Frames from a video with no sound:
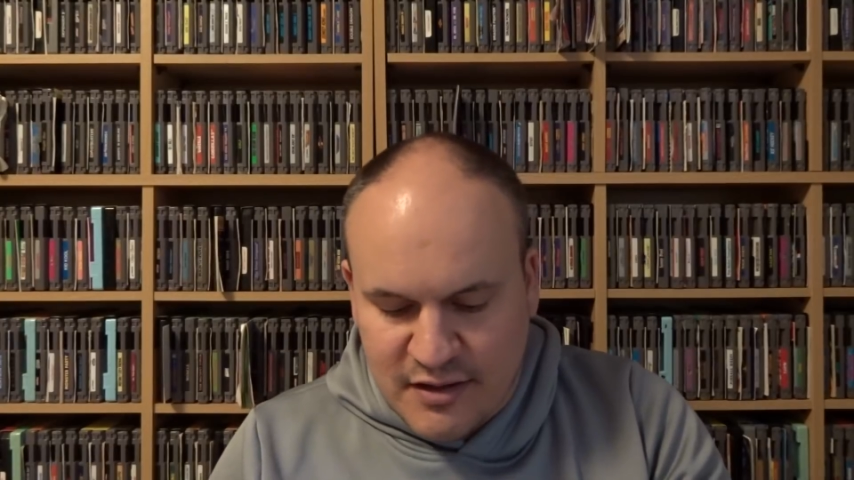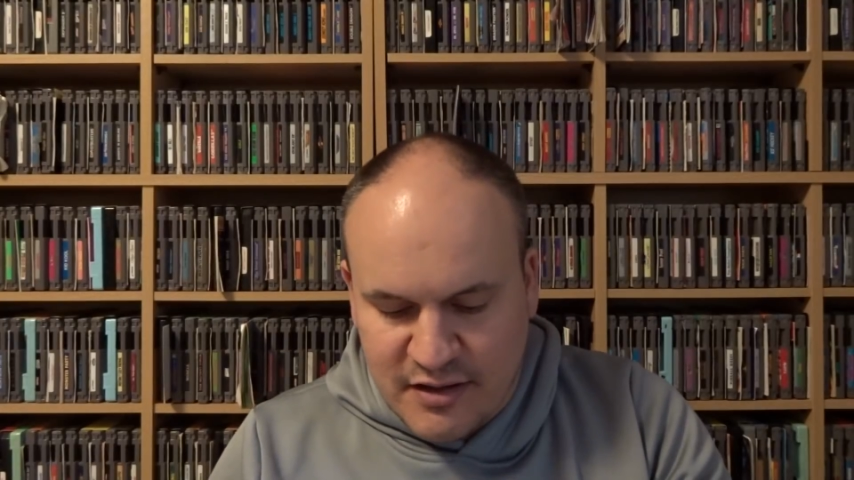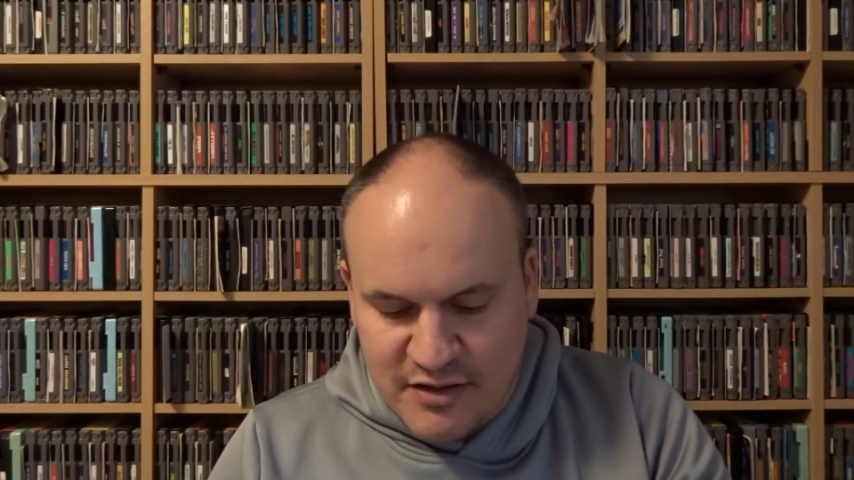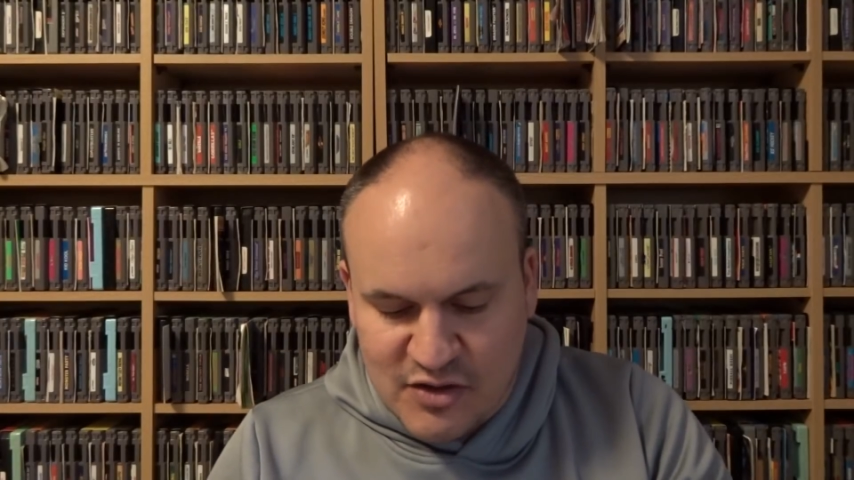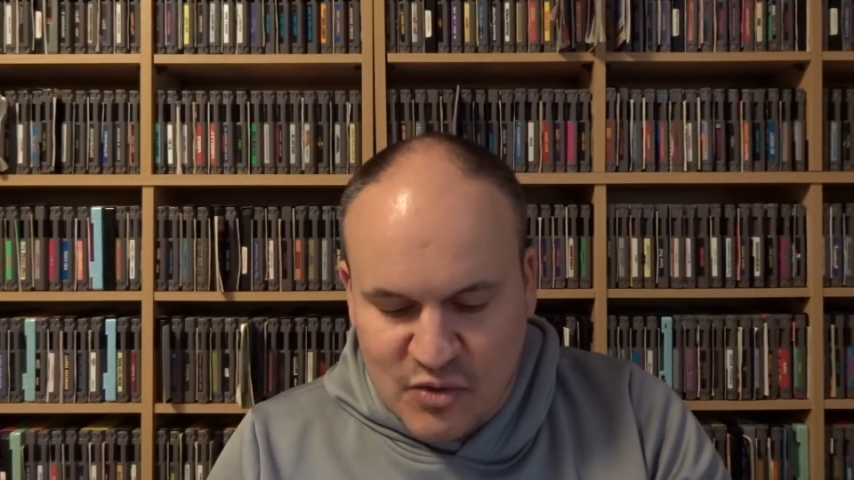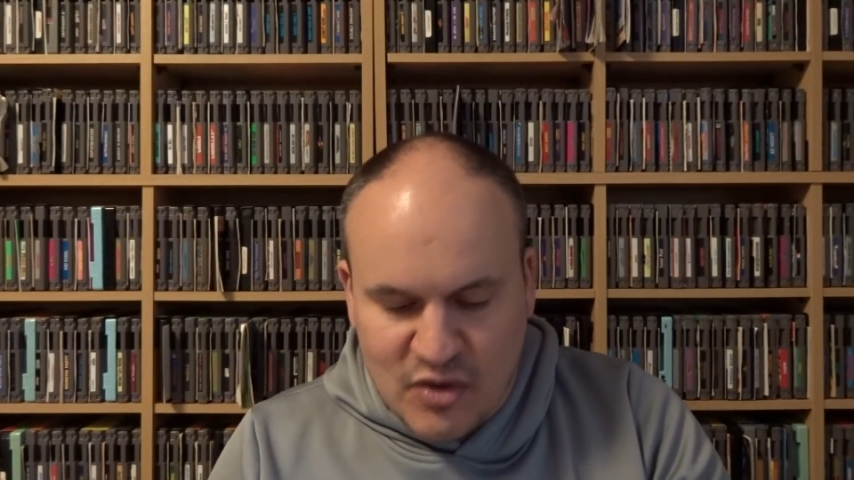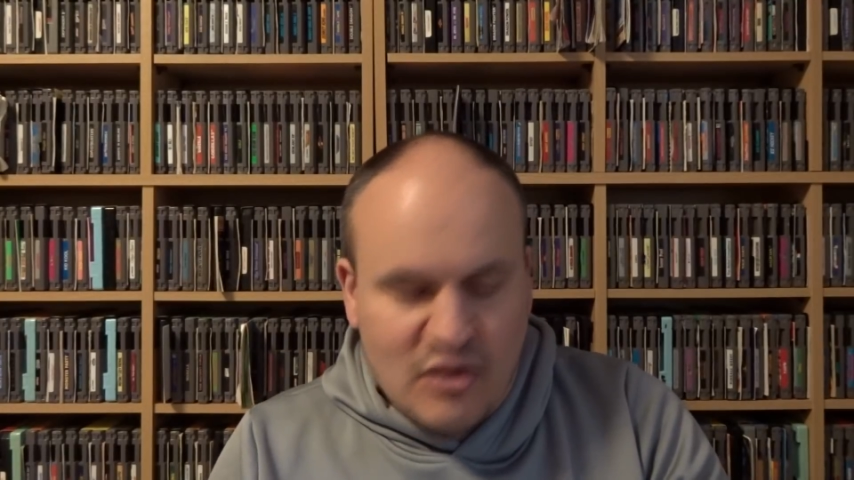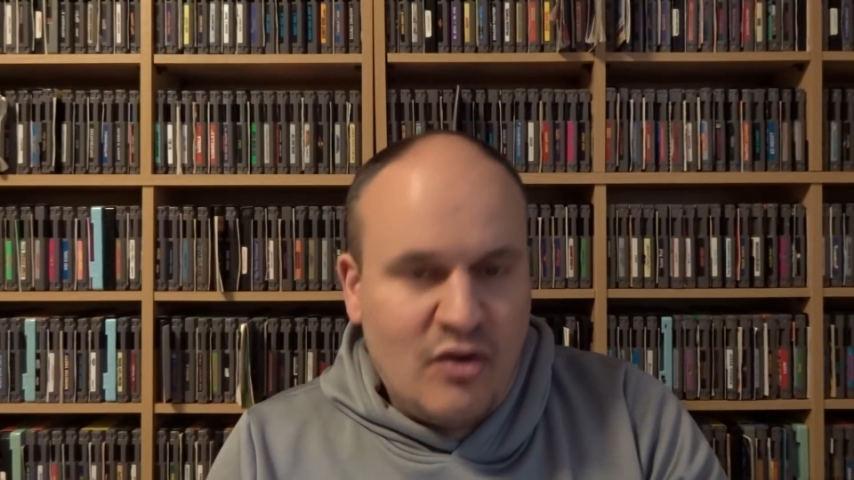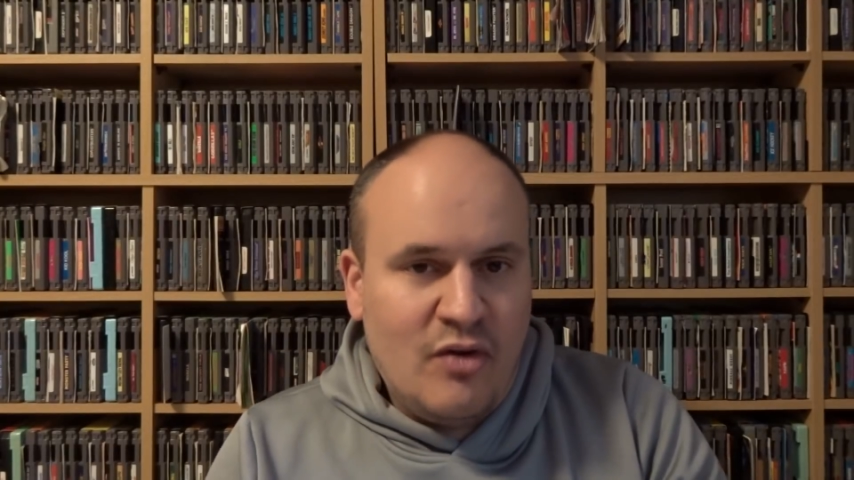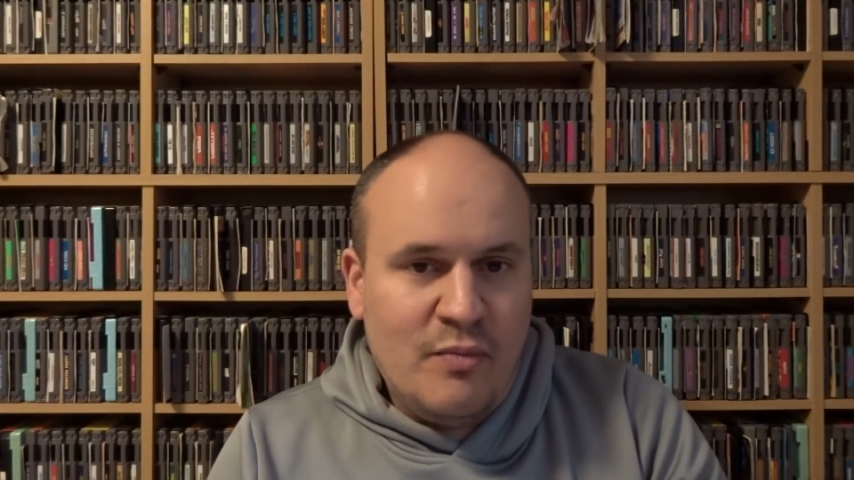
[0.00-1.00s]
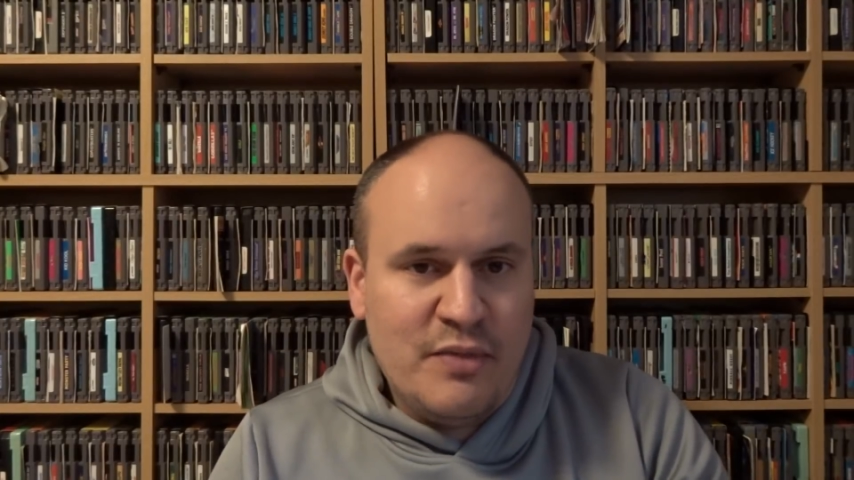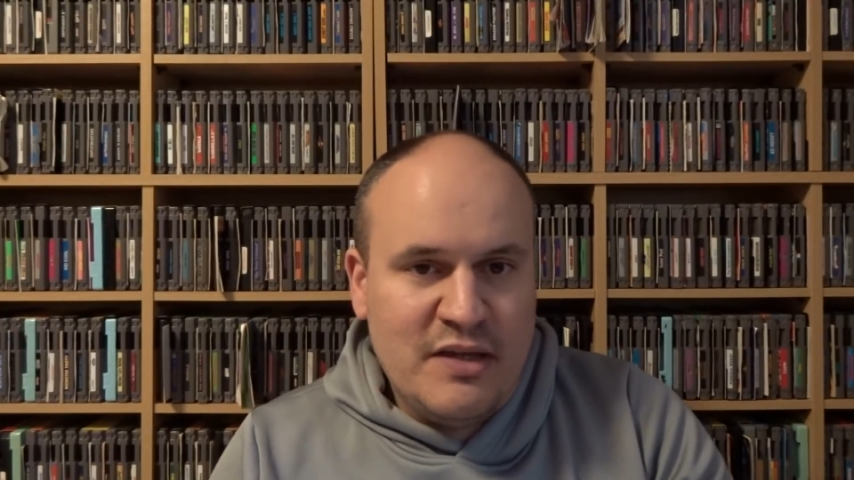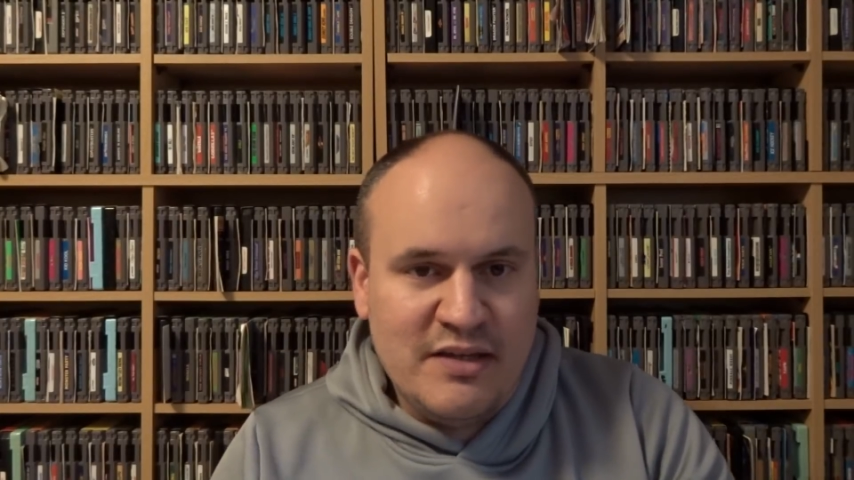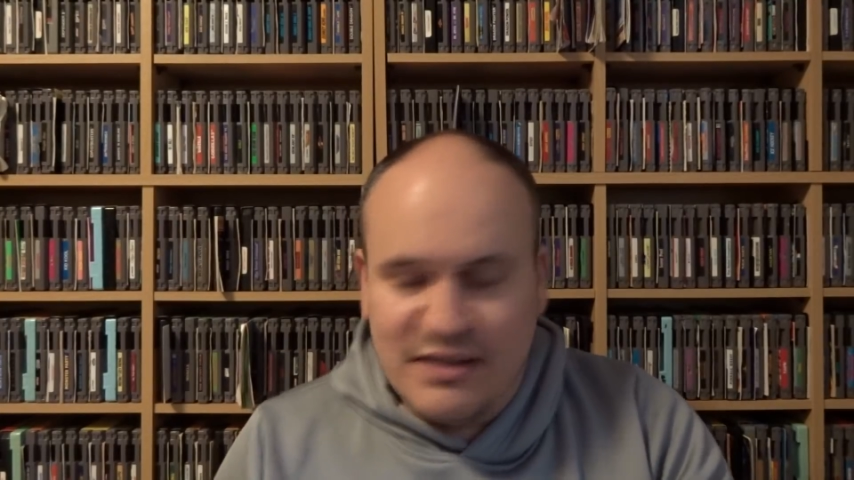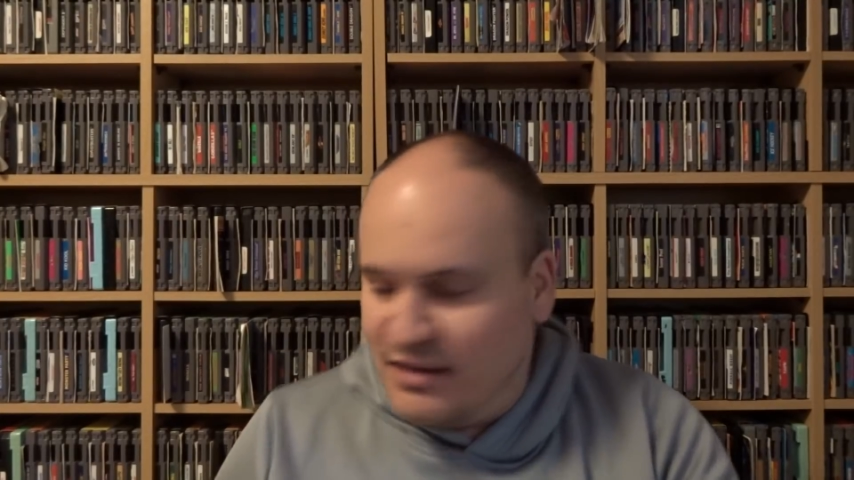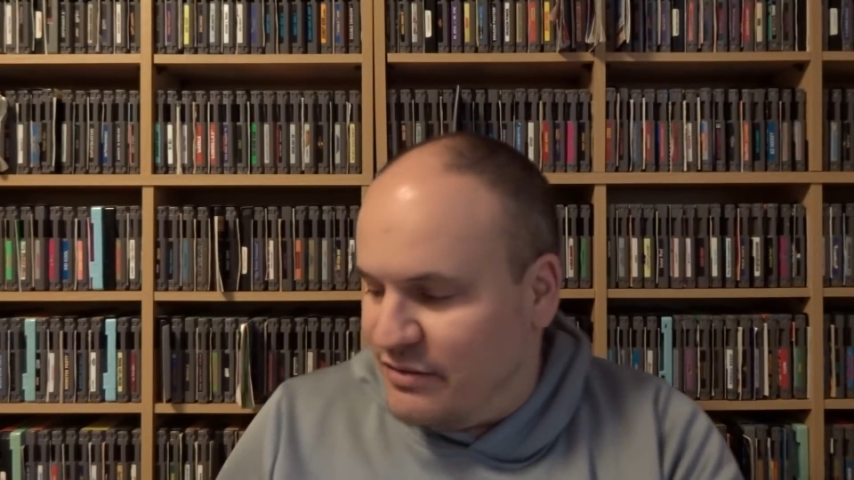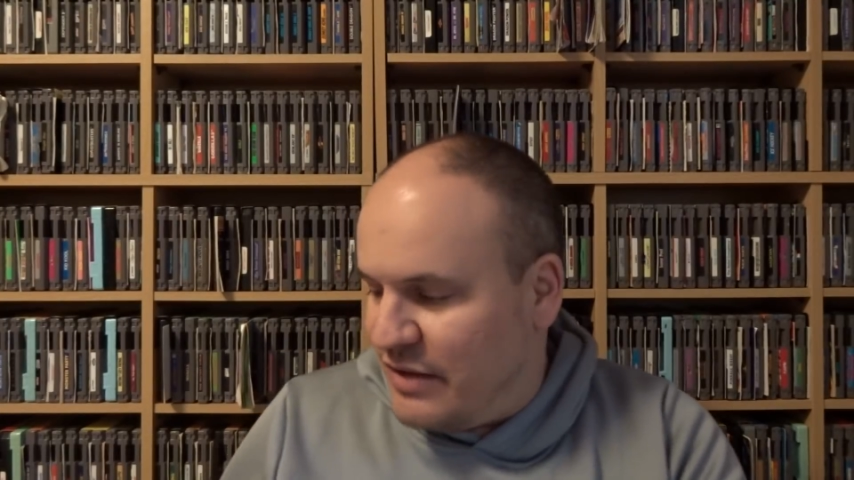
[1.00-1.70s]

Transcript: historical piece of